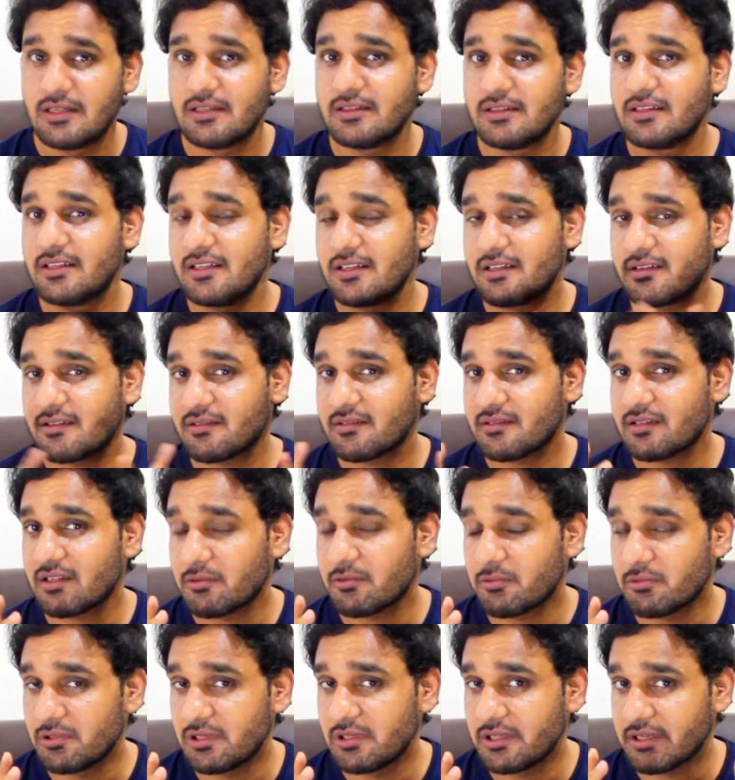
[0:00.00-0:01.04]
There's a
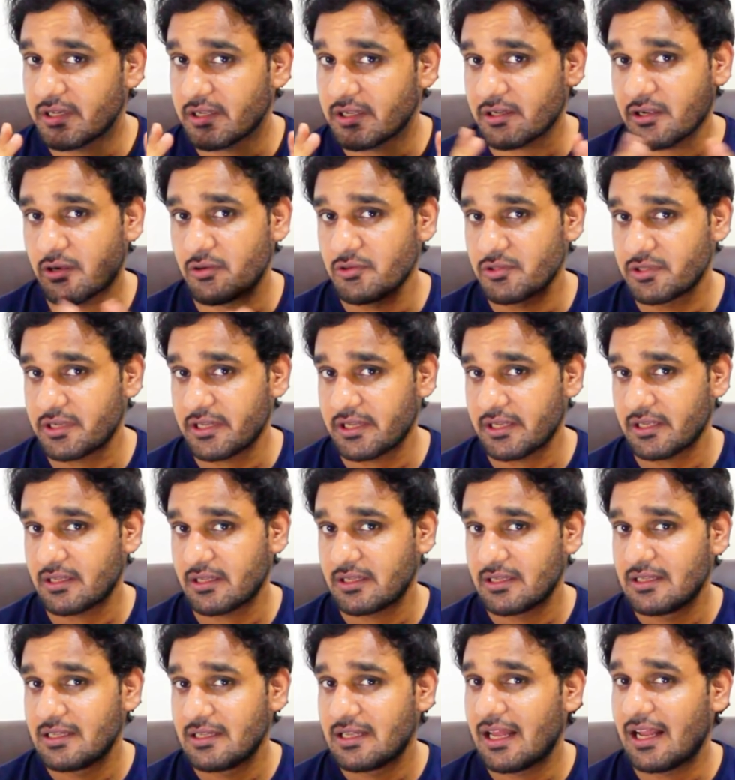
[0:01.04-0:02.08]
rule in accounting,
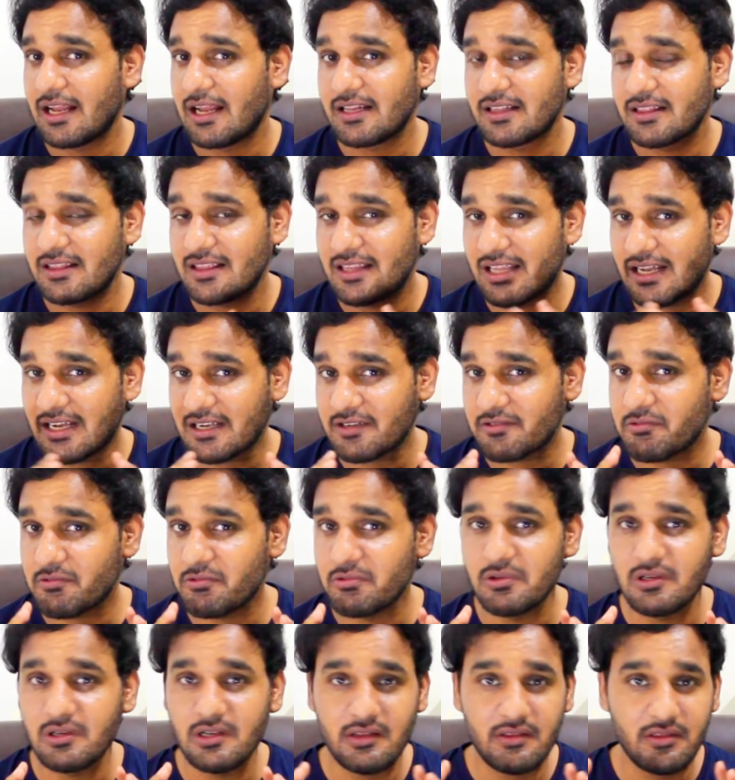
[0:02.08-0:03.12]
and that
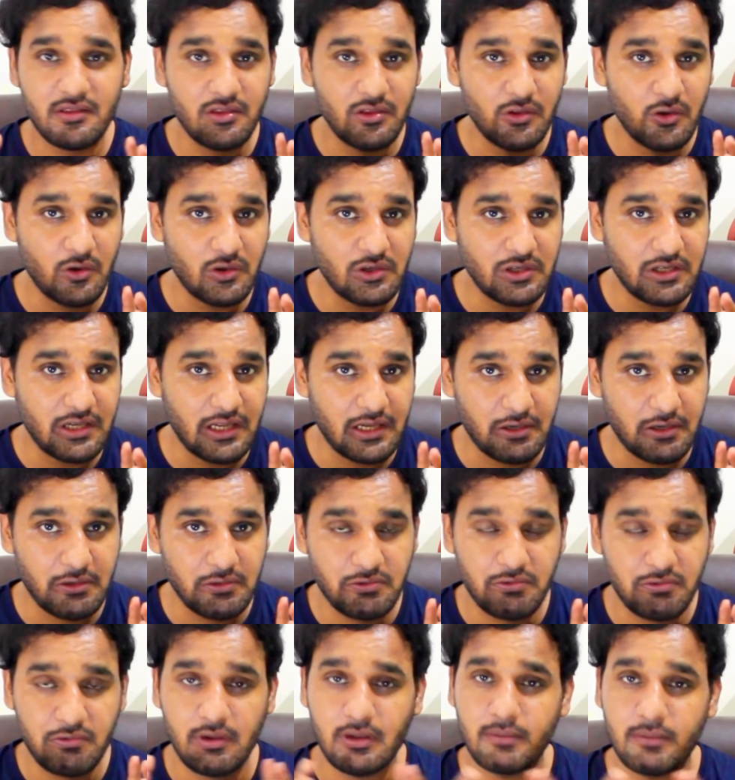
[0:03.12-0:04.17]
rule is non
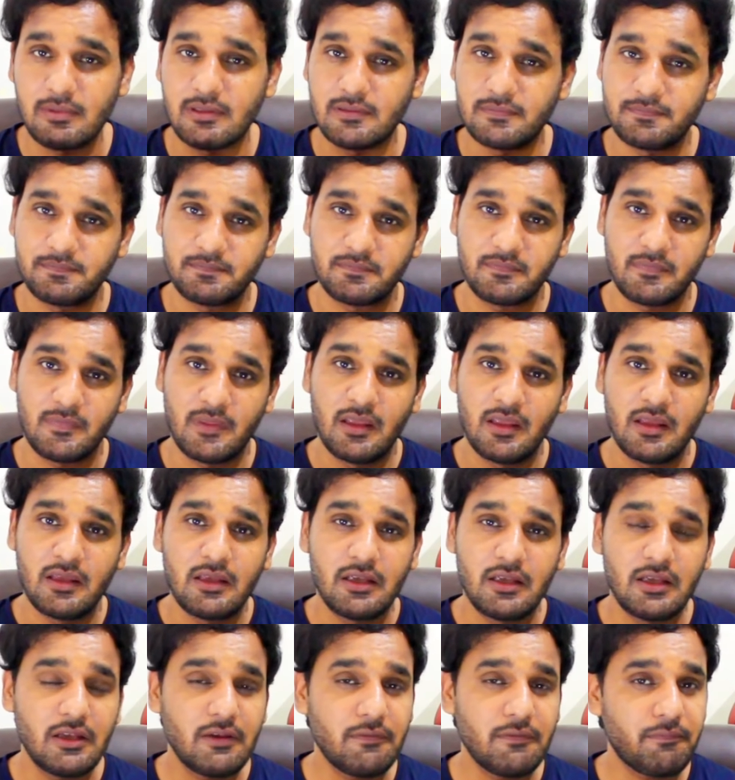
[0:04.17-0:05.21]
negotiable.
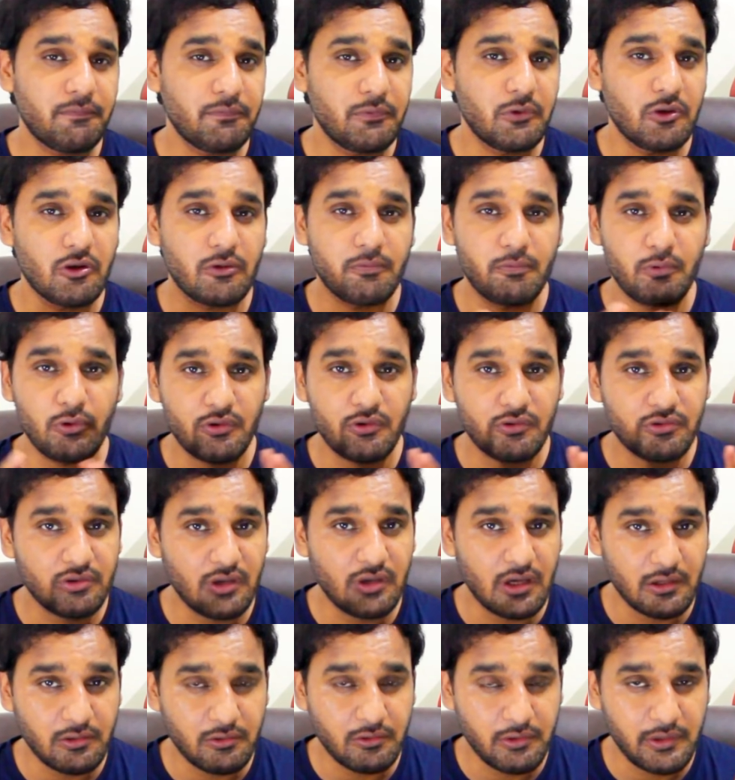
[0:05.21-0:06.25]
If your books
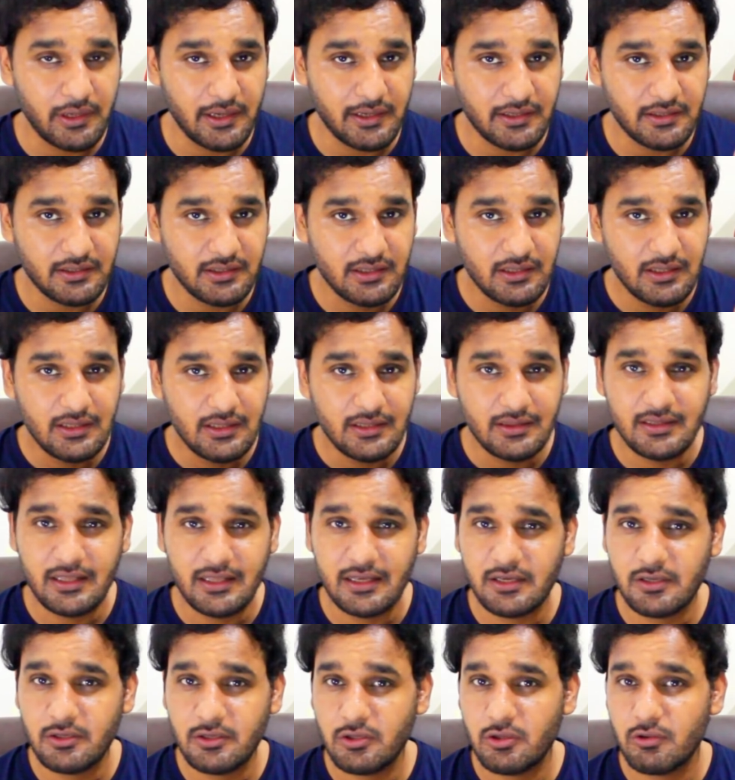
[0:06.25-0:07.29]
are correct,
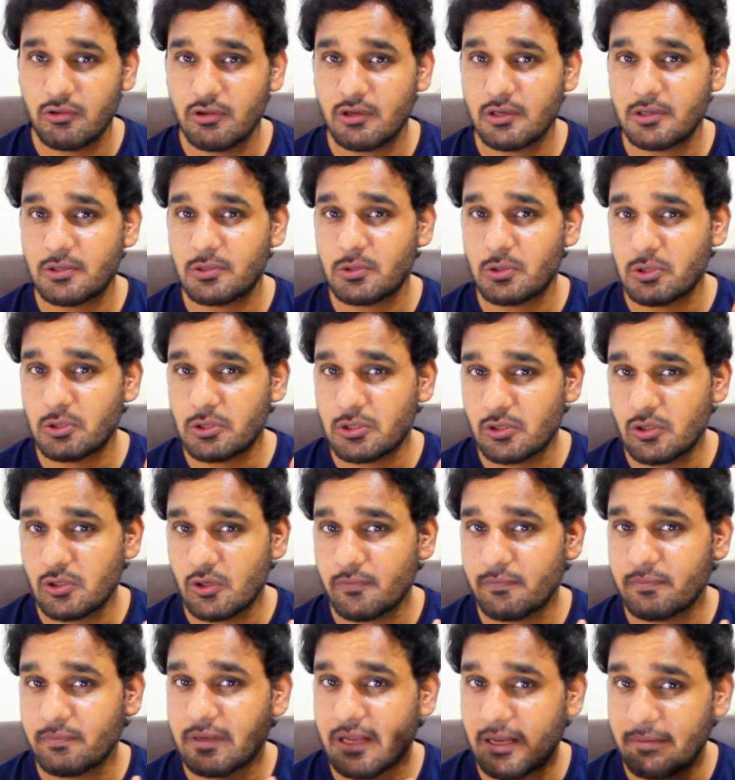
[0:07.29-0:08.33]
then your total
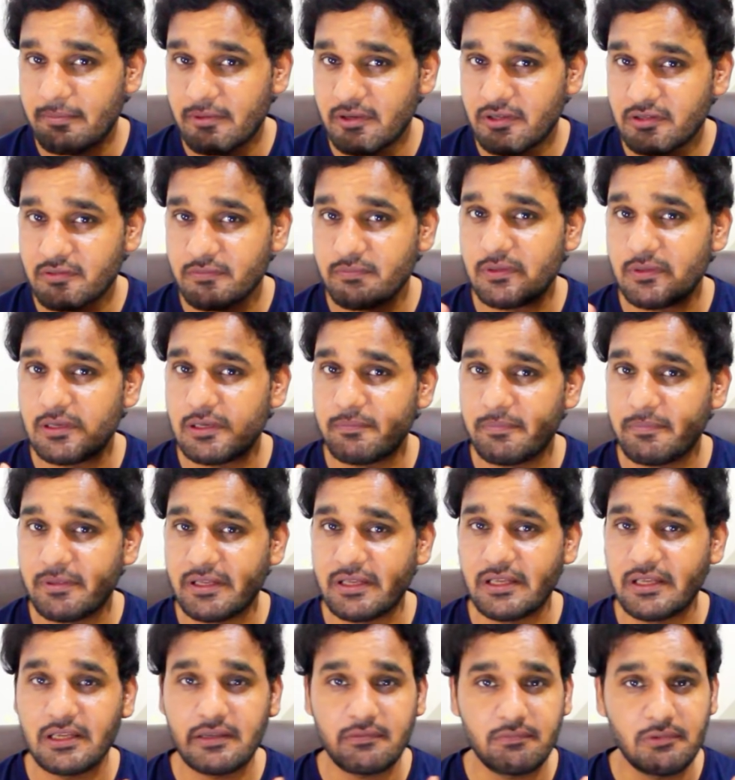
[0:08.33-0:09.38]
of debits will
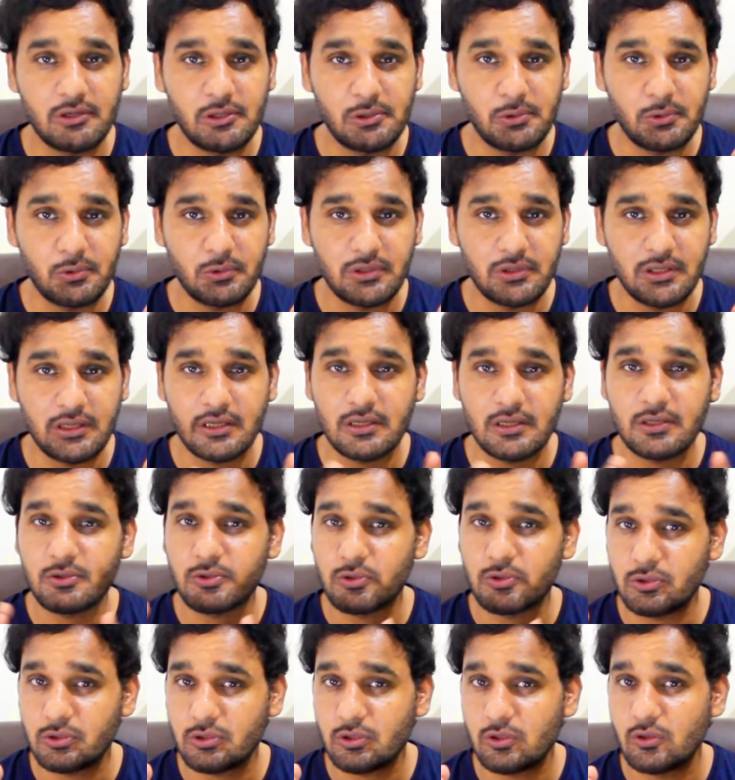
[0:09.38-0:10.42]
be equal to the
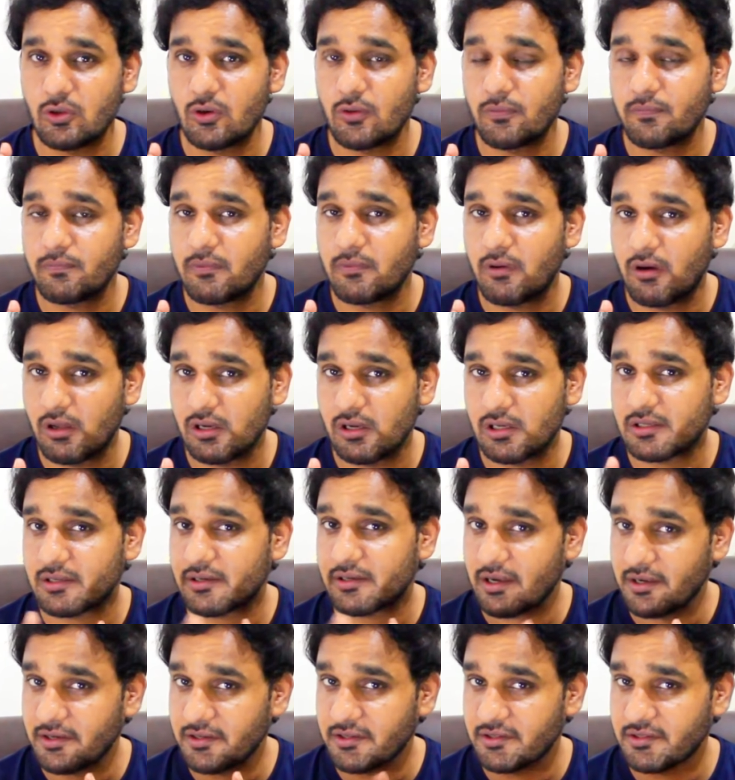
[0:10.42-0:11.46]
total of all
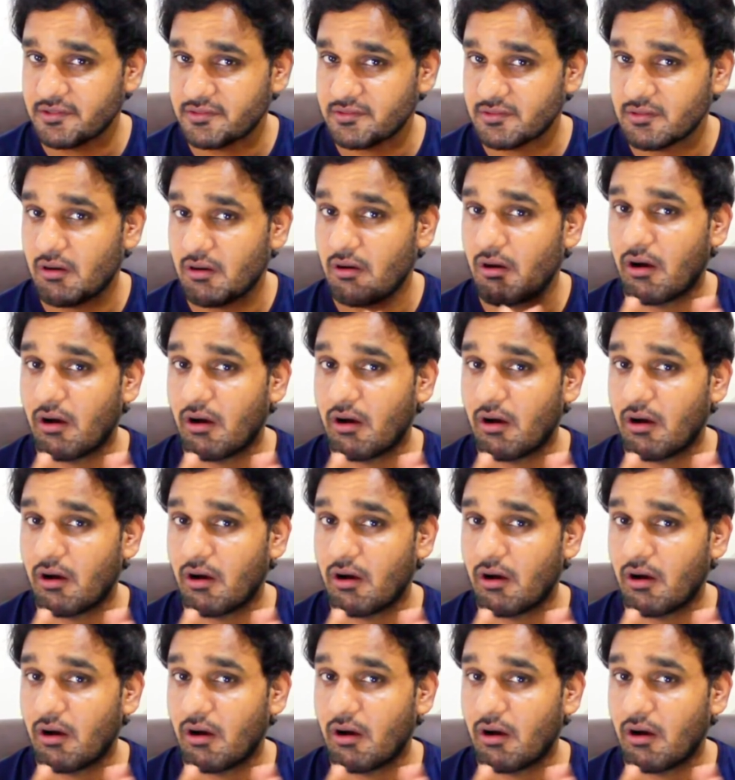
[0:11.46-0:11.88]
credits.